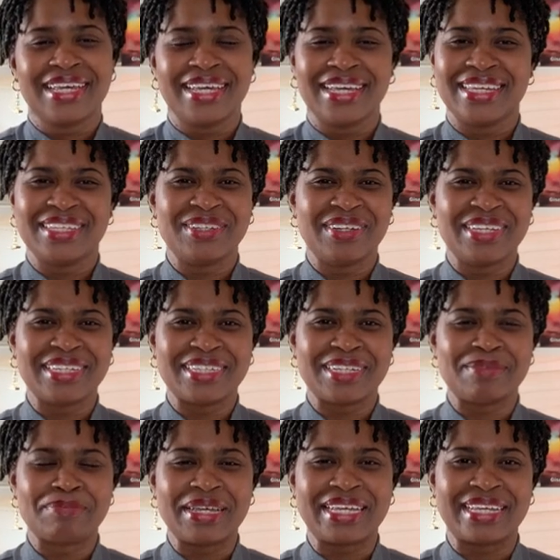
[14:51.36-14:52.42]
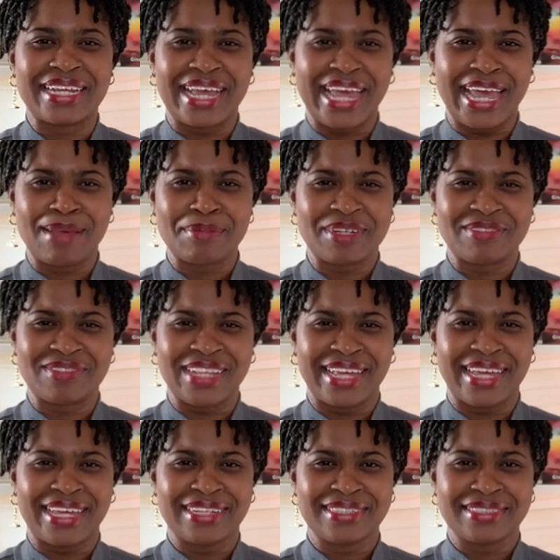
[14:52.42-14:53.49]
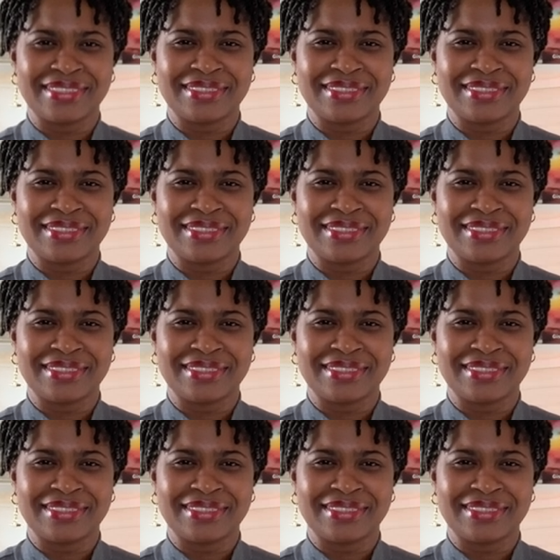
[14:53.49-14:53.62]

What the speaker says: And you end up making a habit of that.